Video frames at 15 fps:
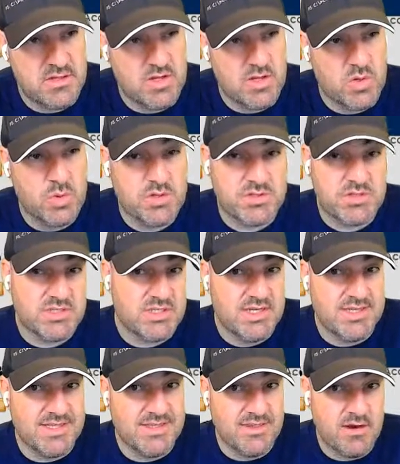we'll
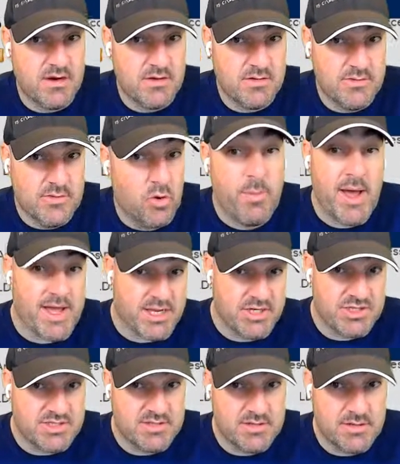see that there are no
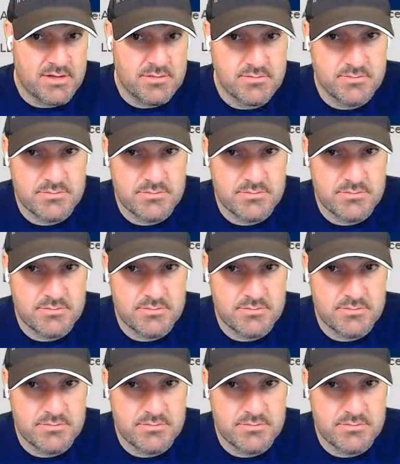packages in there.